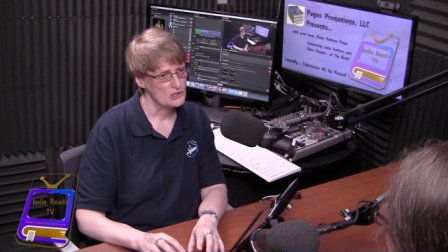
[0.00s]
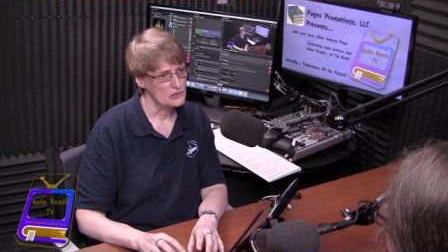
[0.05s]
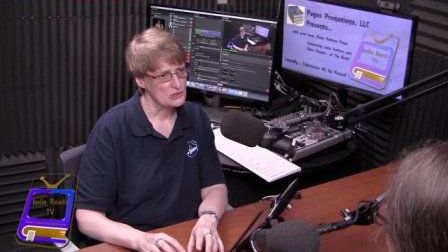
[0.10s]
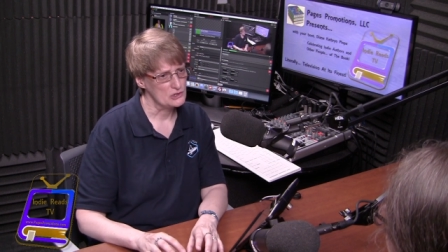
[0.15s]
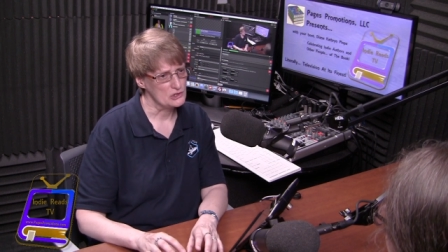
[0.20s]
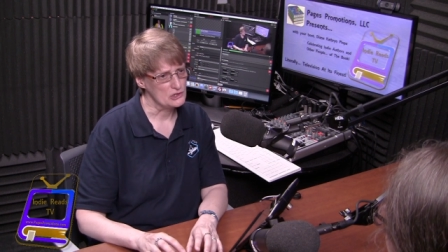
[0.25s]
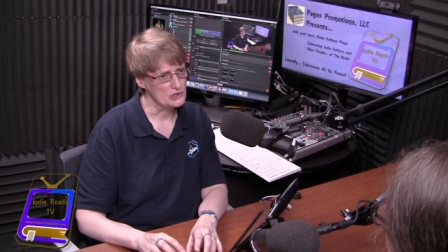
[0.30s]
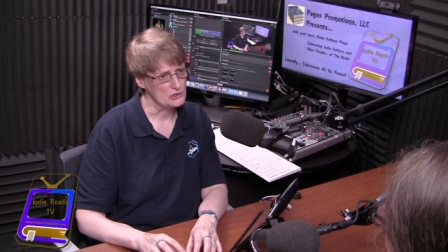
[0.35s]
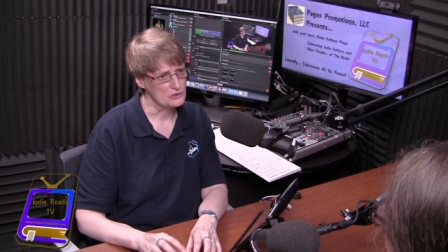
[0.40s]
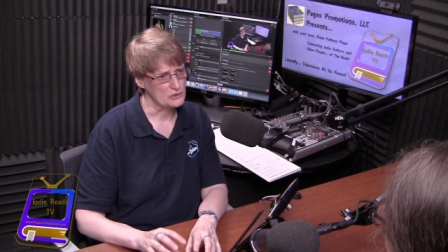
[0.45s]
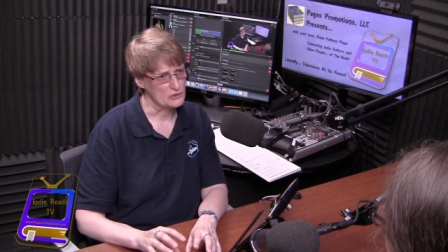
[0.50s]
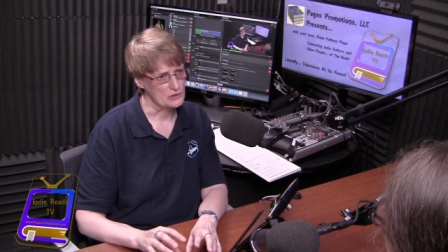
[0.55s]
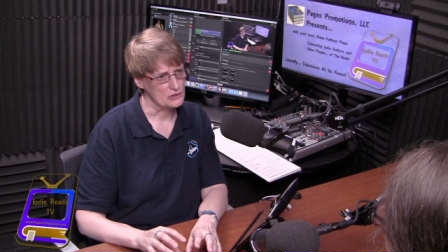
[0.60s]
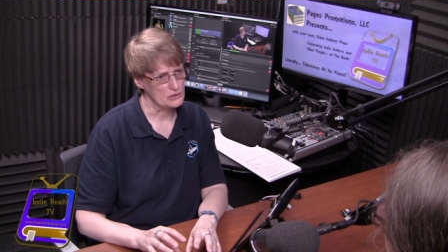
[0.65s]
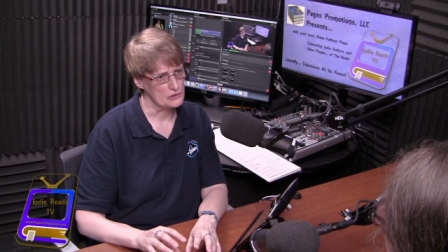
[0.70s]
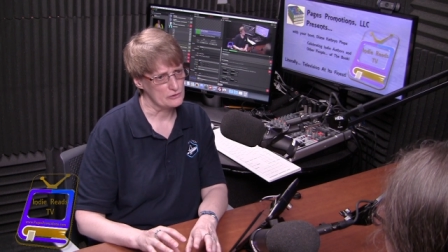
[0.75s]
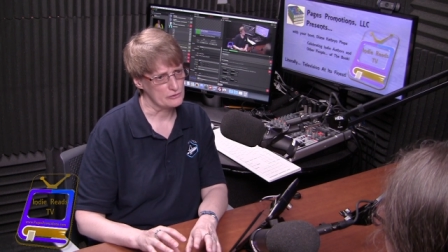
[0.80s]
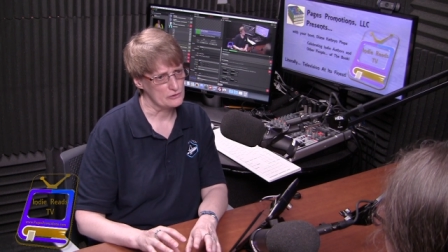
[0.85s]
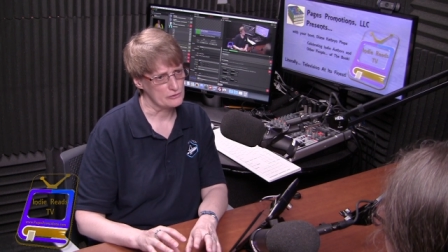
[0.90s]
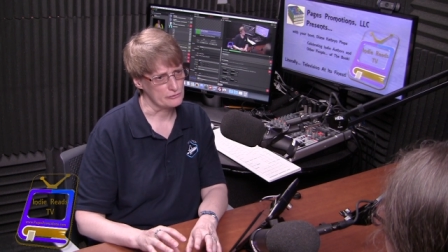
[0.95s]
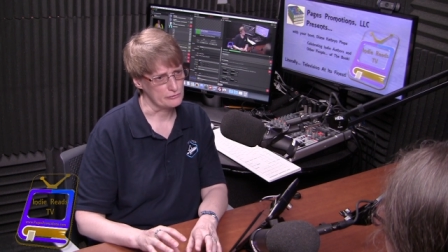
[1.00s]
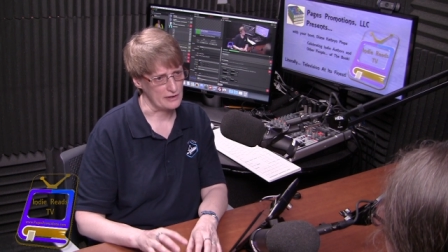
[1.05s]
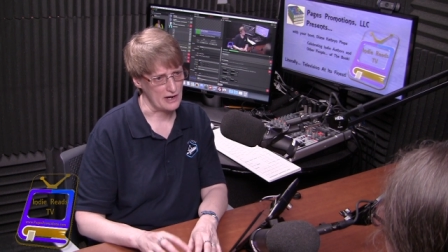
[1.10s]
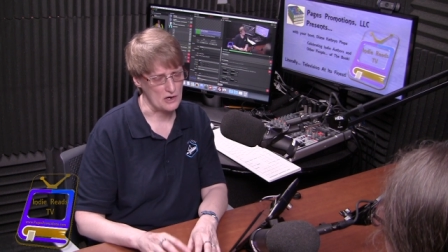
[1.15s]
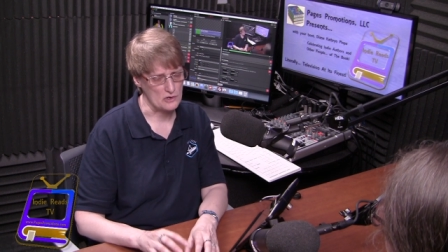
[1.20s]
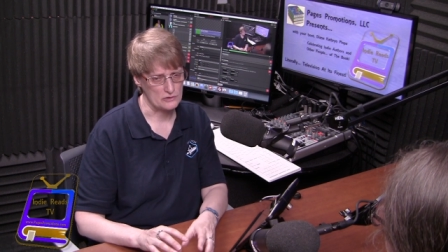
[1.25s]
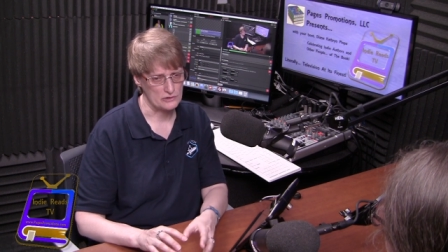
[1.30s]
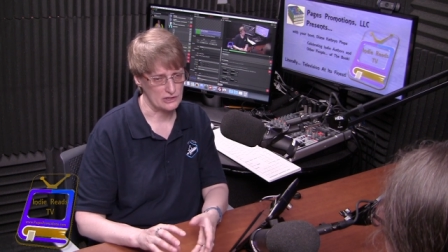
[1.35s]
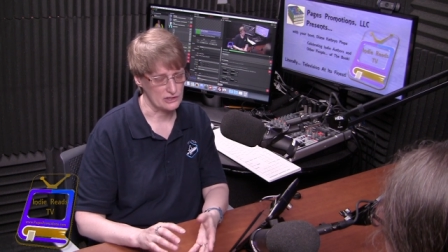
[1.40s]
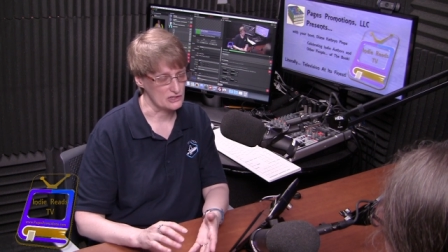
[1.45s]
you
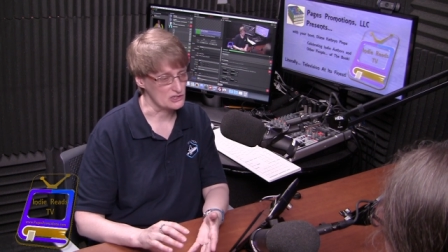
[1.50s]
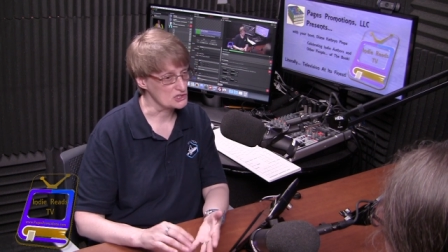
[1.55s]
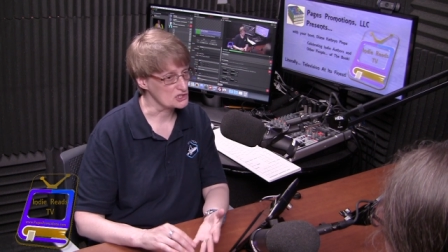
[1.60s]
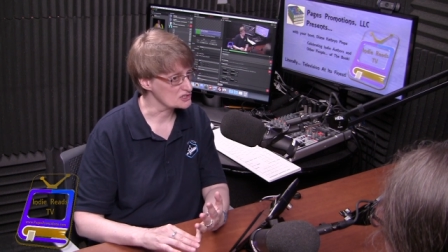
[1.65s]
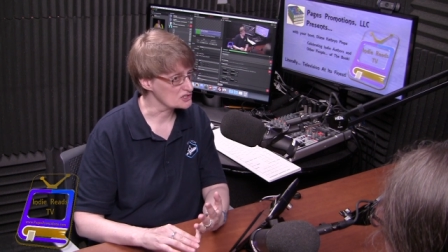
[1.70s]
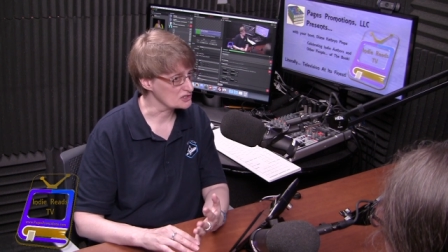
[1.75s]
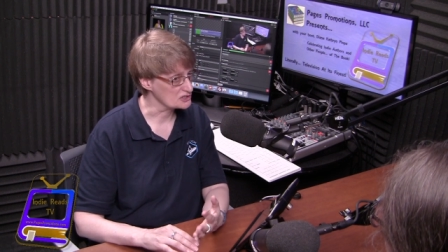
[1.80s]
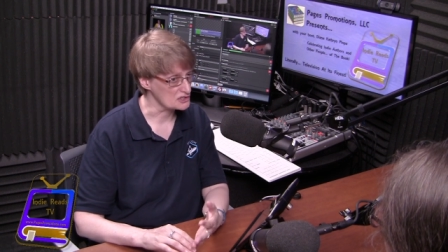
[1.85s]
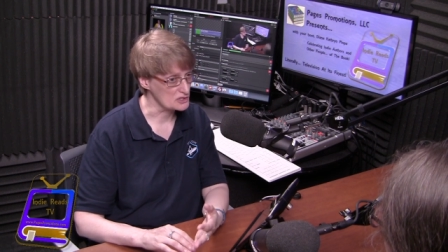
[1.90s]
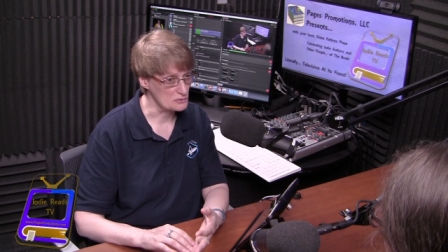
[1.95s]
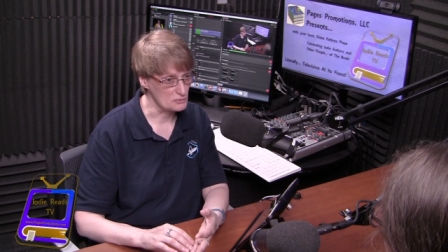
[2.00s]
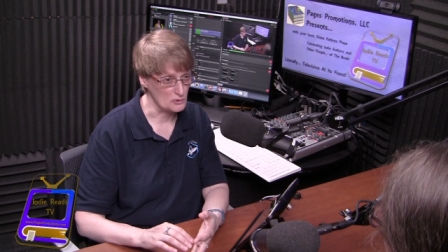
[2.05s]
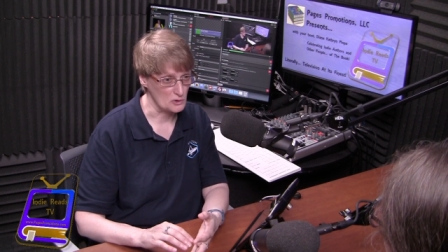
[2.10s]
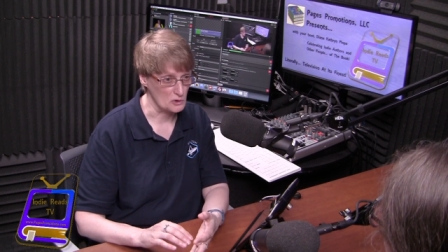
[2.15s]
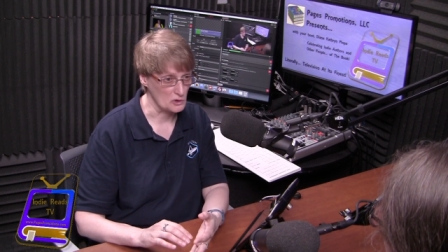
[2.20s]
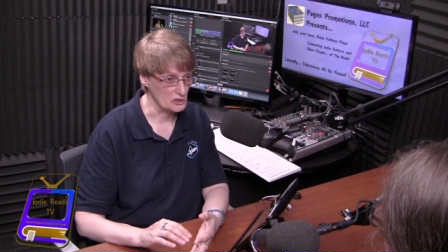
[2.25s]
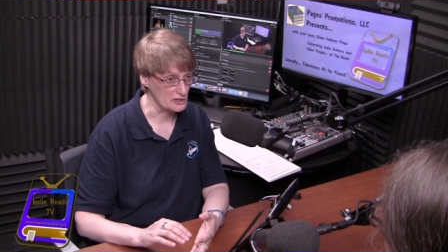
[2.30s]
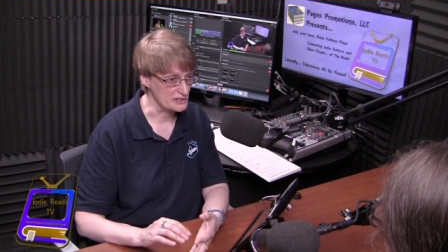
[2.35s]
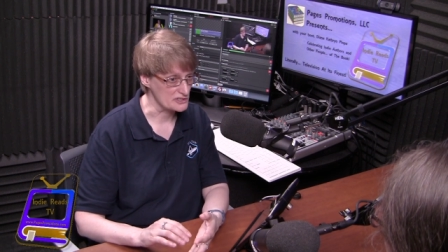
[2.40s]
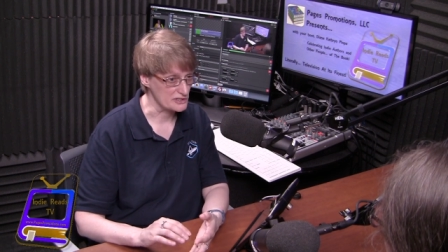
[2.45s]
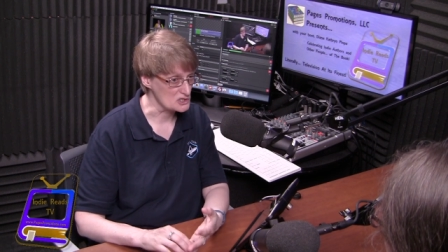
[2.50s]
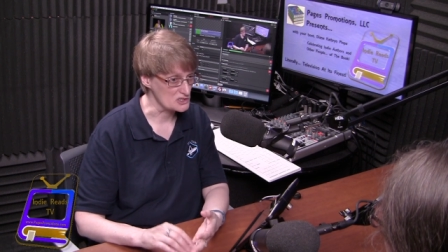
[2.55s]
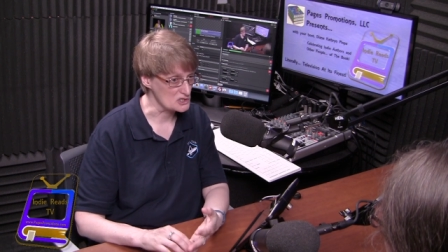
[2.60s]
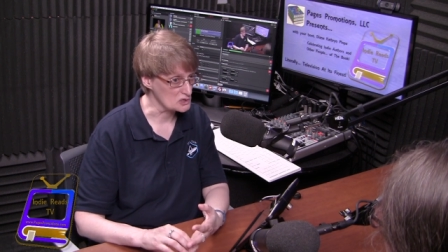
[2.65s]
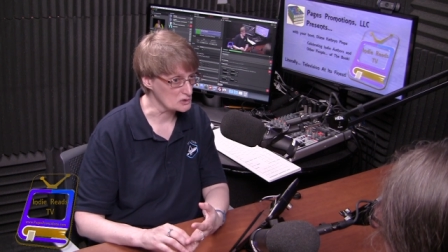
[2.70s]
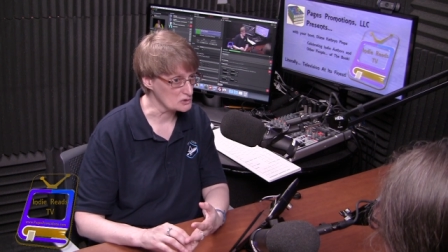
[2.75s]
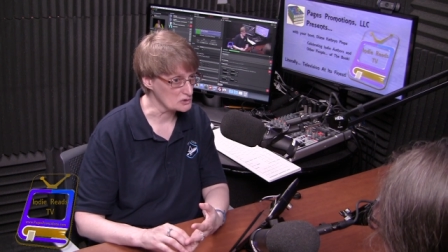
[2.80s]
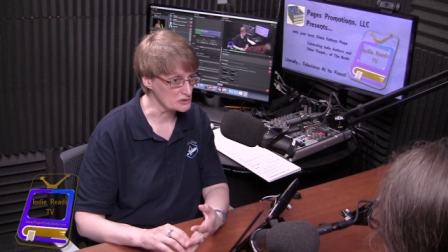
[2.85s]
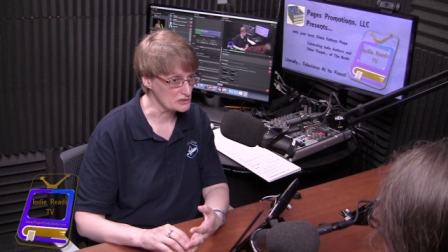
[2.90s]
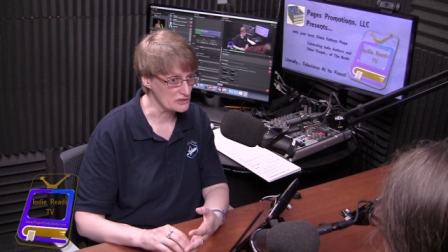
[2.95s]
found a church group or a
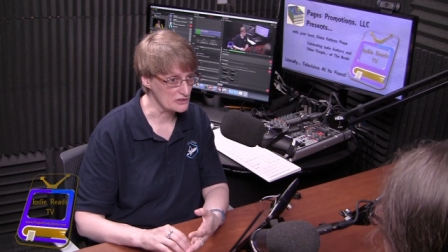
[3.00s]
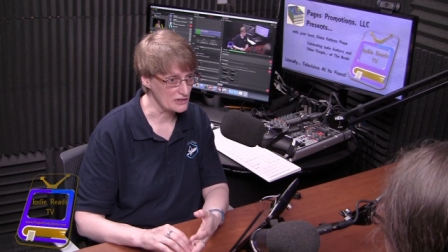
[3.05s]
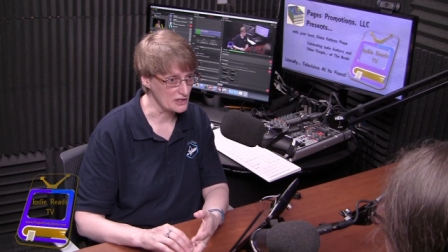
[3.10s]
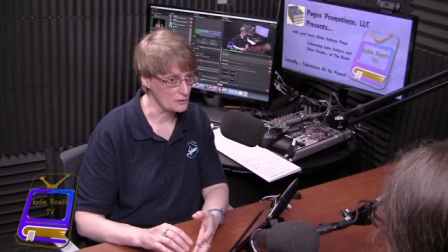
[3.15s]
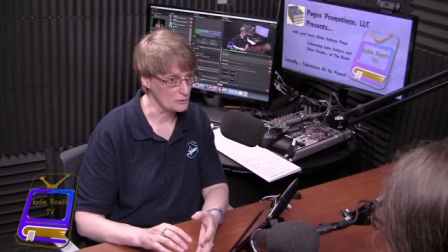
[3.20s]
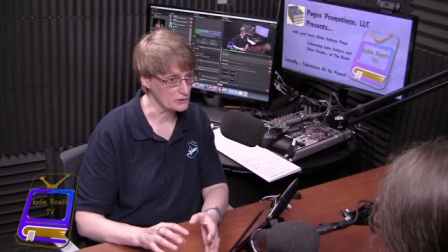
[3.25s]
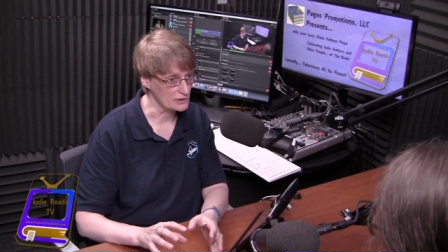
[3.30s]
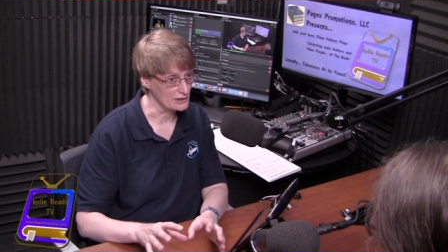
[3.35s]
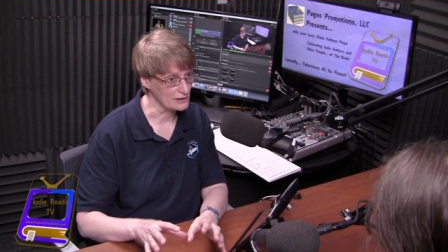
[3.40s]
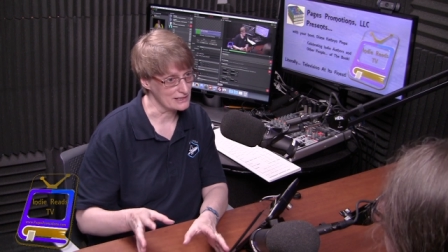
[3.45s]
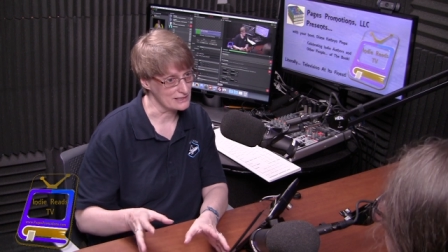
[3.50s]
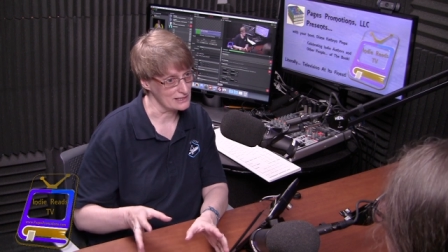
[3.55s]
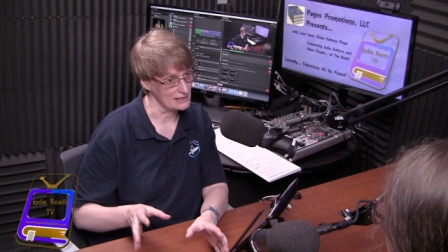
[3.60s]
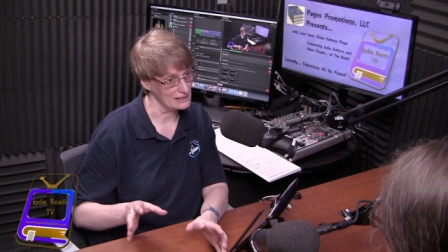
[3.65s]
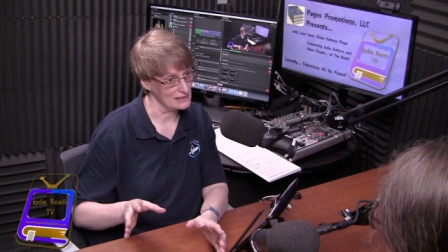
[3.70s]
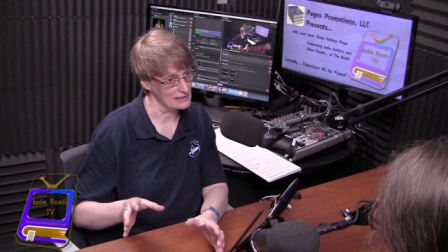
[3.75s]
school that would like to